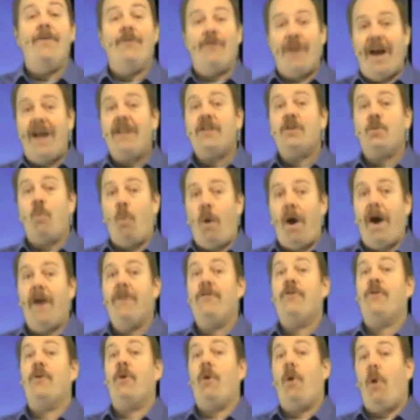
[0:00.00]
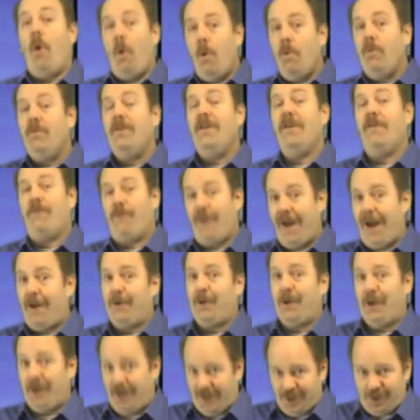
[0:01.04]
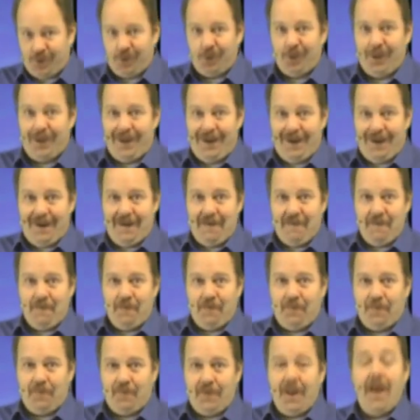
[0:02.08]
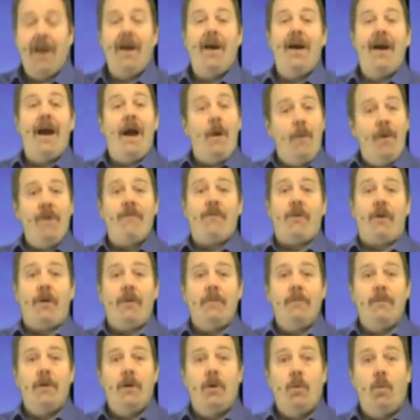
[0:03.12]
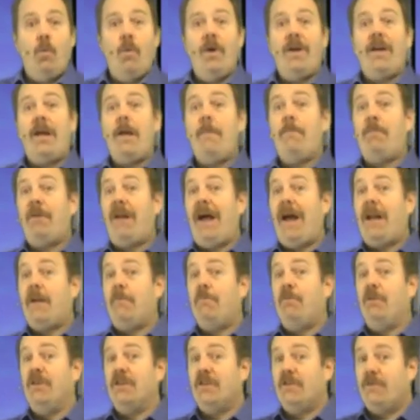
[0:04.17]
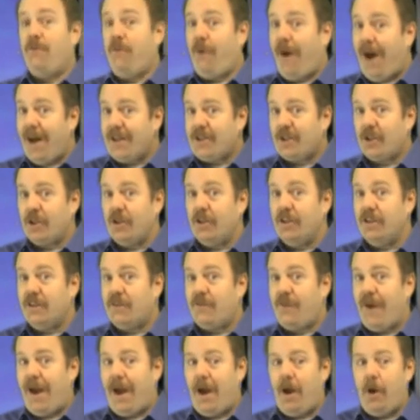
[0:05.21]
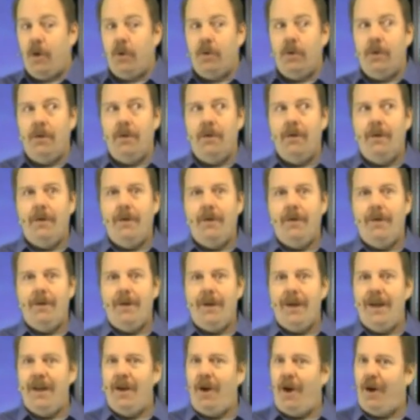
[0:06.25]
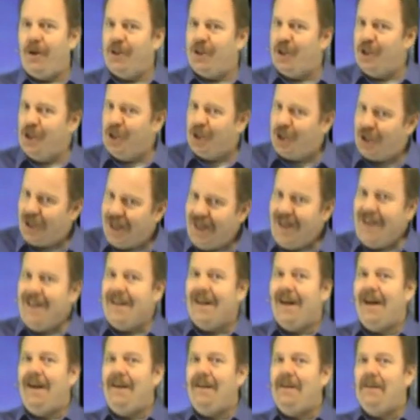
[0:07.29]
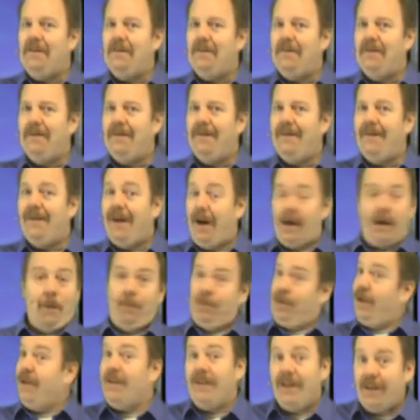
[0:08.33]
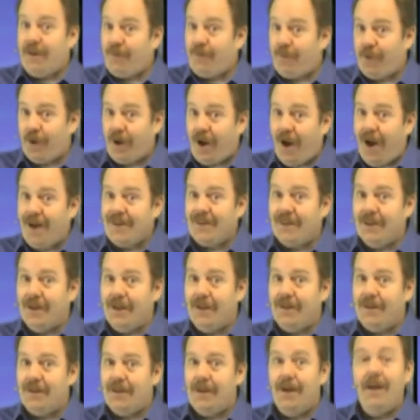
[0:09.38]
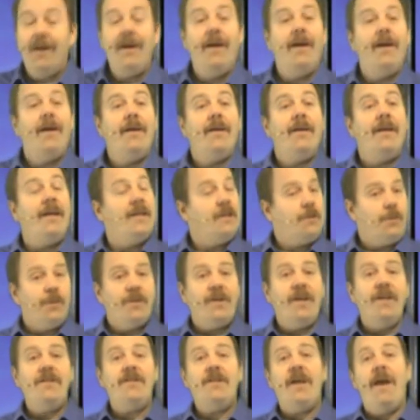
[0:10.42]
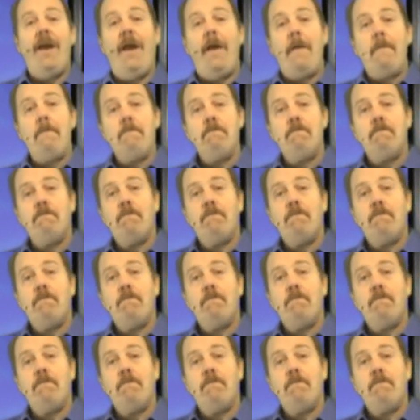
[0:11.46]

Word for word: and that's why they're only found in Australia. However, when a platypus fossil is found in Argentina, a completely different continent, guess what they say?